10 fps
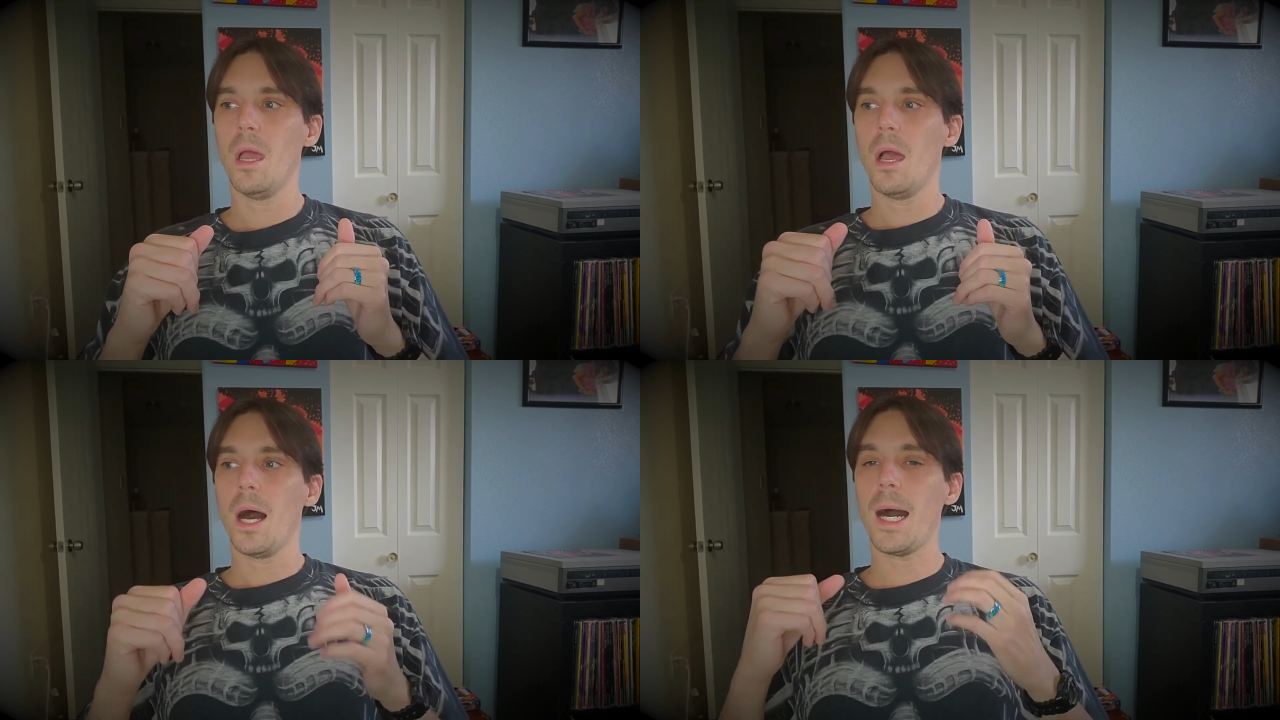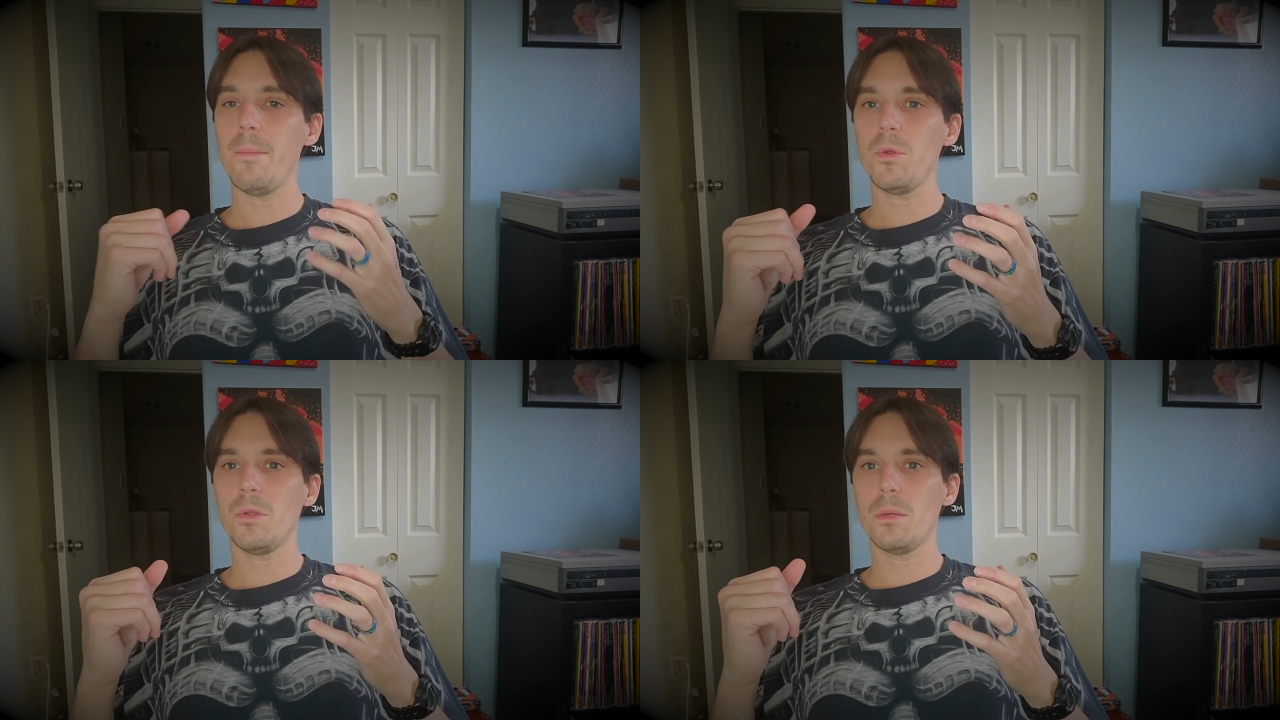I'm
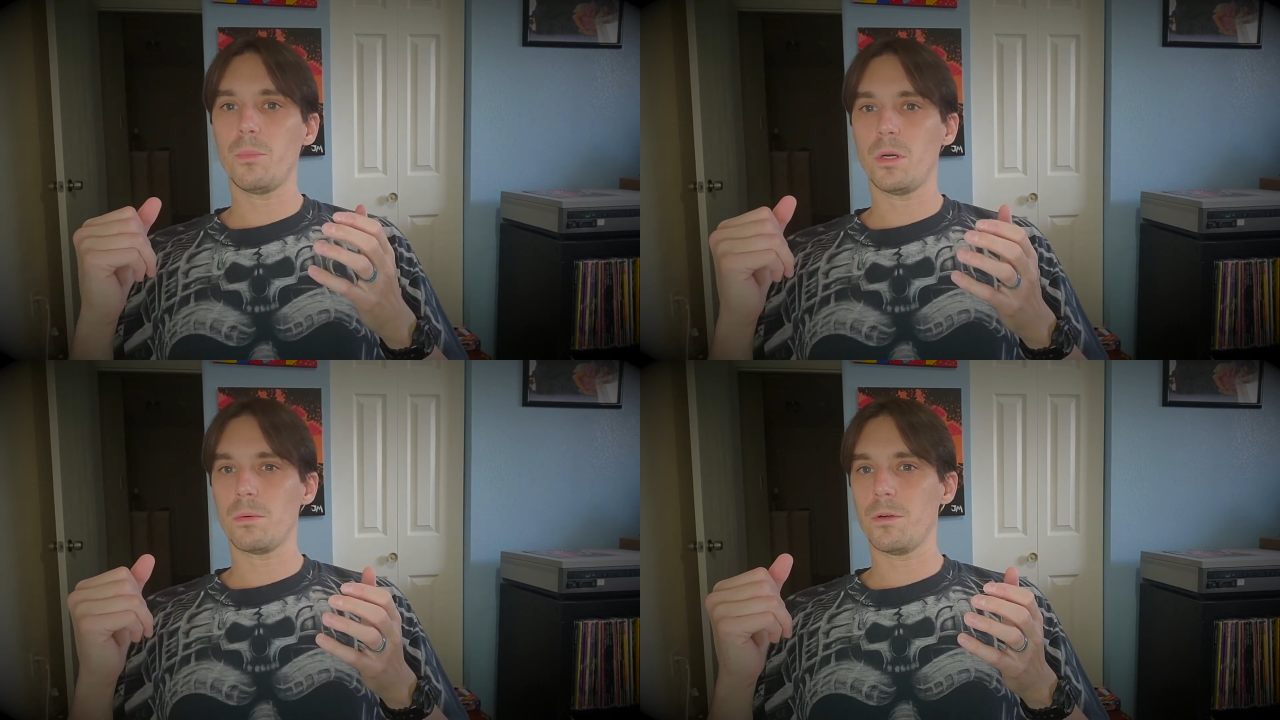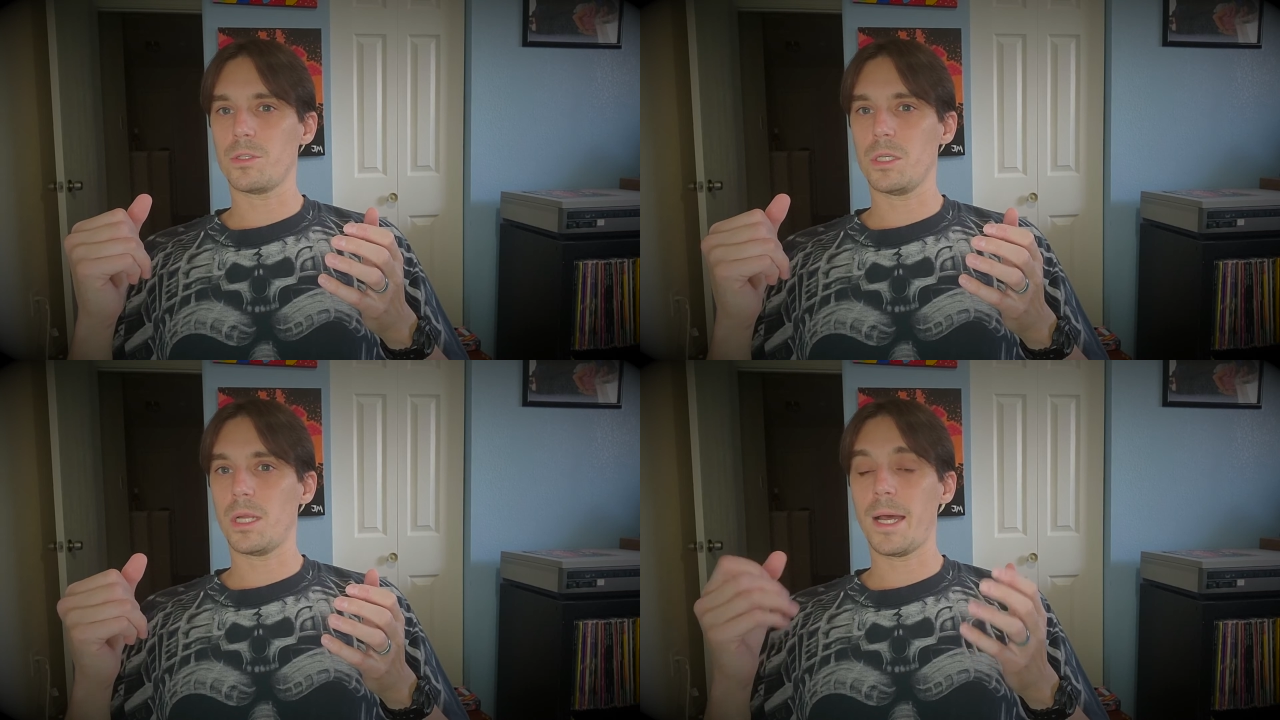the only one
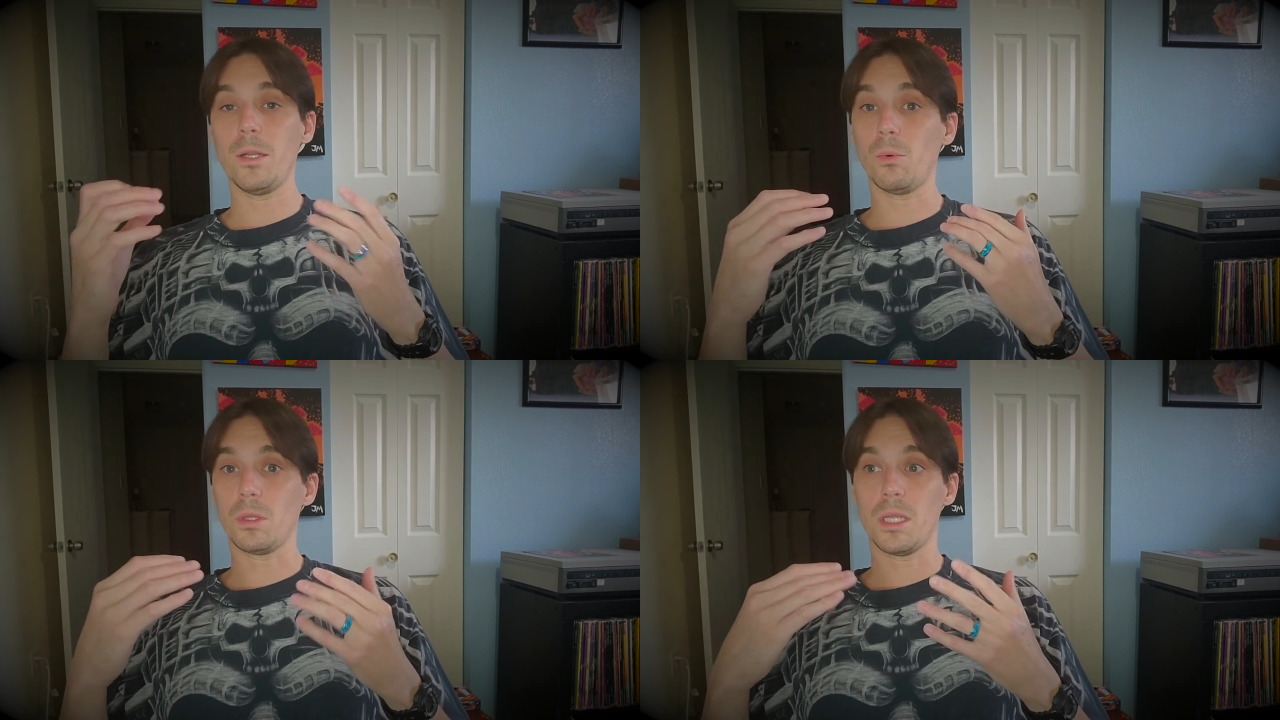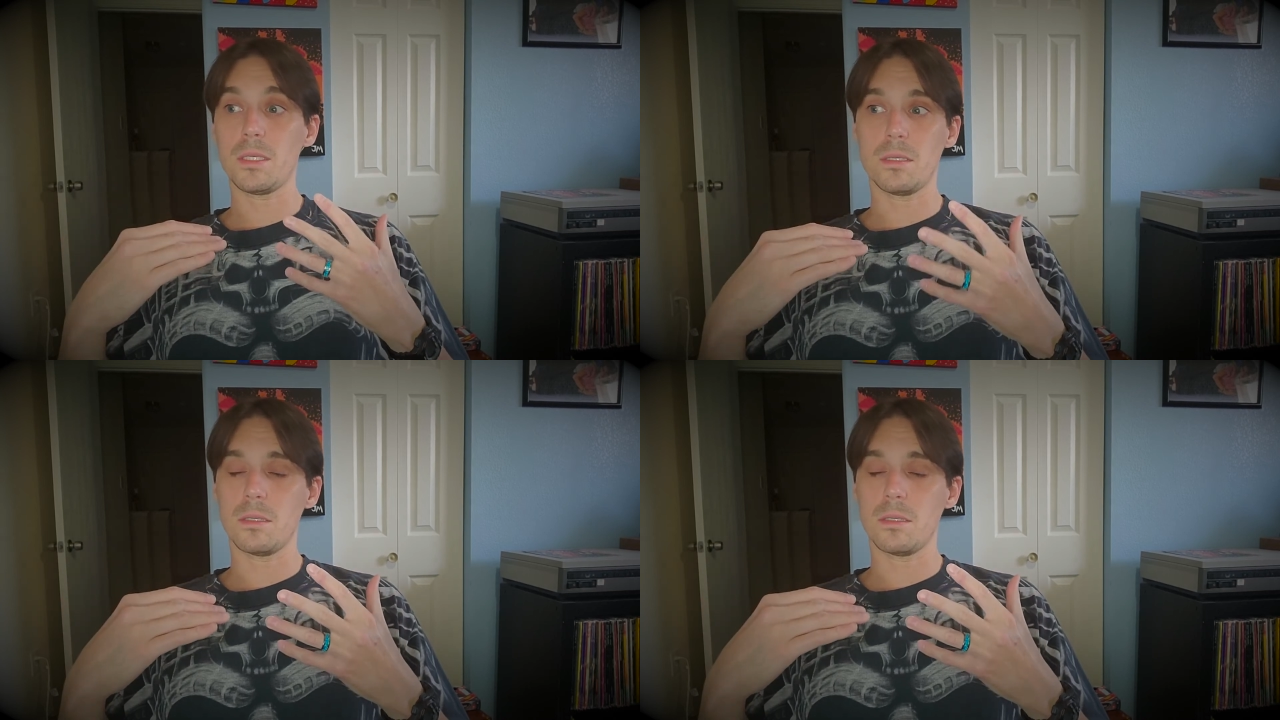person. I don't listen